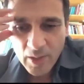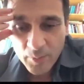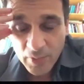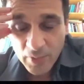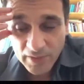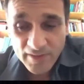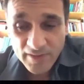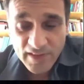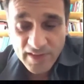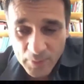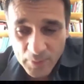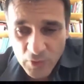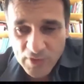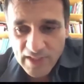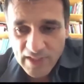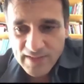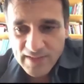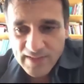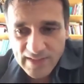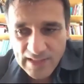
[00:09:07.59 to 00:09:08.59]
But his music
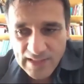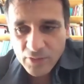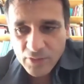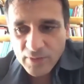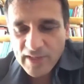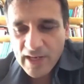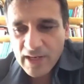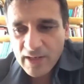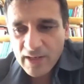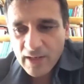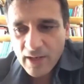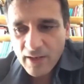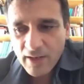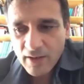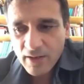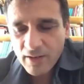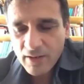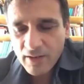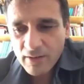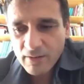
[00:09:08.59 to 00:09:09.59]
still today
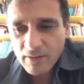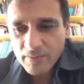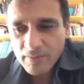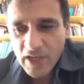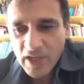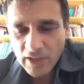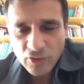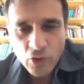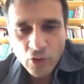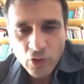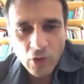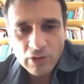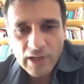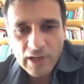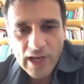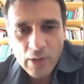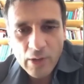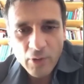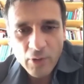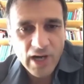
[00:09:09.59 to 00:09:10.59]
can call our
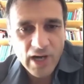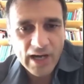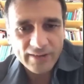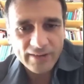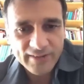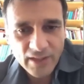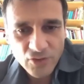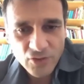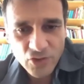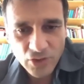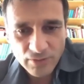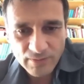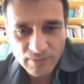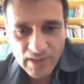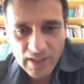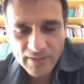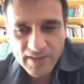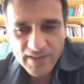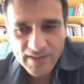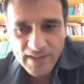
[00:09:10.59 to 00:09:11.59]
attention. And
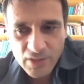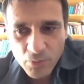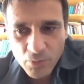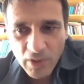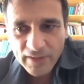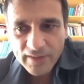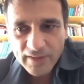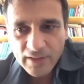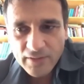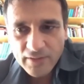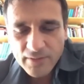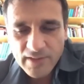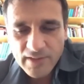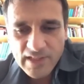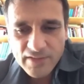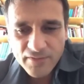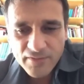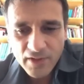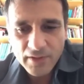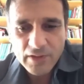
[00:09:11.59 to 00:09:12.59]
this is what actually is
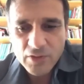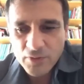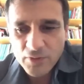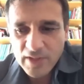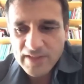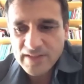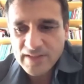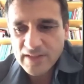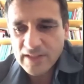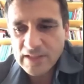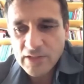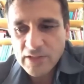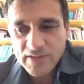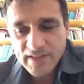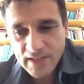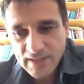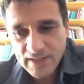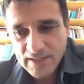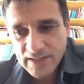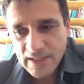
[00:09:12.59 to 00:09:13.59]
very interesting. In a
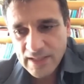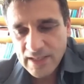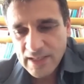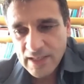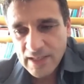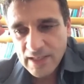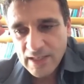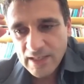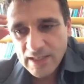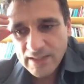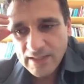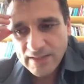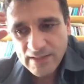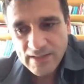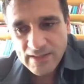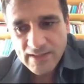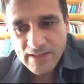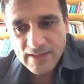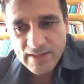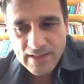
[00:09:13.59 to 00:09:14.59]
sense, it is
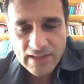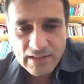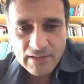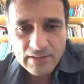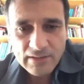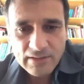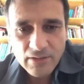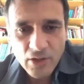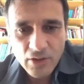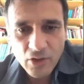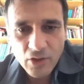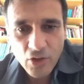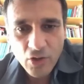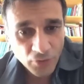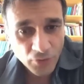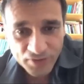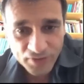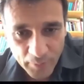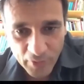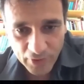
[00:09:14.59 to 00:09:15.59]
still a
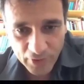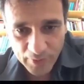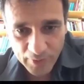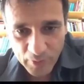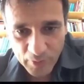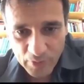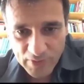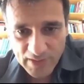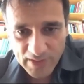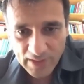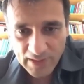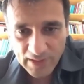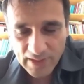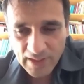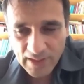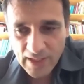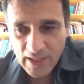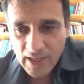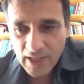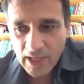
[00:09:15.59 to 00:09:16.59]
contemporary music.
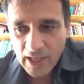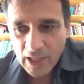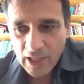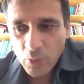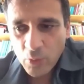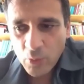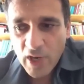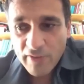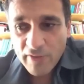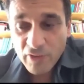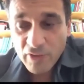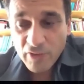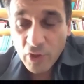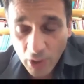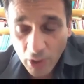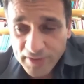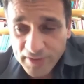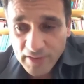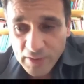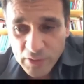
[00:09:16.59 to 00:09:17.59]
And we have a
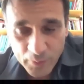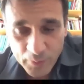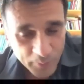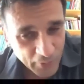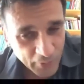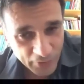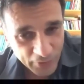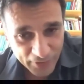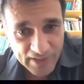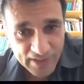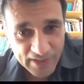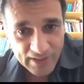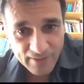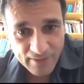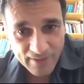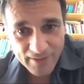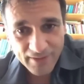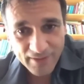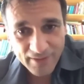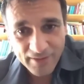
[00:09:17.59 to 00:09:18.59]
contemporary
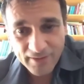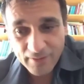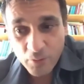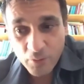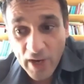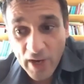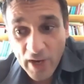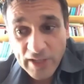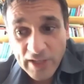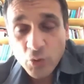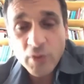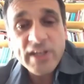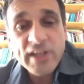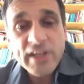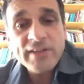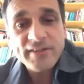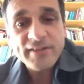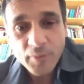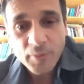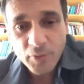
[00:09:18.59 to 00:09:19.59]
way to
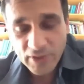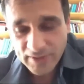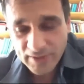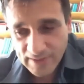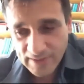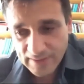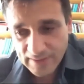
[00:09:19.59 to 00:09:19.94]
interpret it.